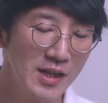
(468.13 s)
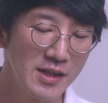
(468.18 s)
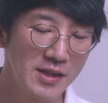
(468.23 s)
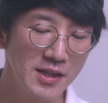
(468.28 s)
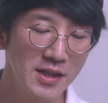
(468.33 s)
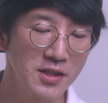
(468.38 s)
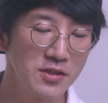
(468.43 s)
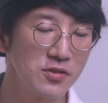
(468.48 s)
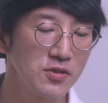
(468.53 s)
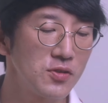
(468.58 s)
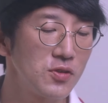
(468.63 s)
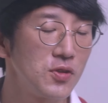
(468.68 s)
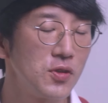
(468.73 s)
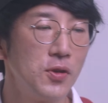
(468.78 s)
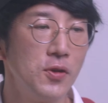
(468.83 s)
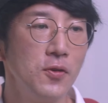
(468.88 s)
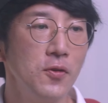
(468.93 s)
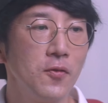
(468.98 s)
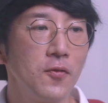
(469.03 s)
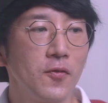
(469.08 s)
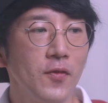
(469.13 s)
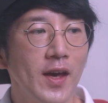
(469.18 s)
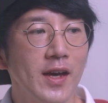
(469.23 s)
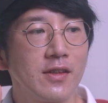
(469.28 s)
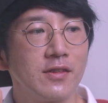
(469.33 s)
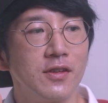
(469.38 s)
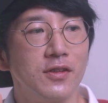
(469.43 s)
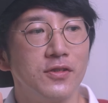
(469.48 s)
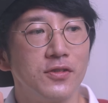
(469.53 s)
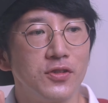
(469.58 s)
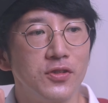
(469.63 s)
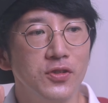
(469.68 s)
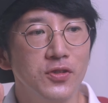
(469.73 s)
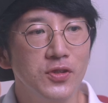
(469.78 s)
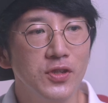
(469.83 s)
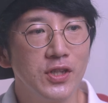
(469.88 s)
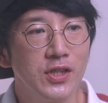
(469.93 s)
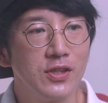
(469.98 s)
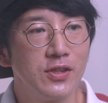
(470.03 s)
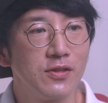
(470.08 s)
There's two factors you
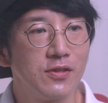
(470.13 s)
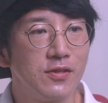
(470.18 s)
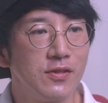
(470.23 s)
need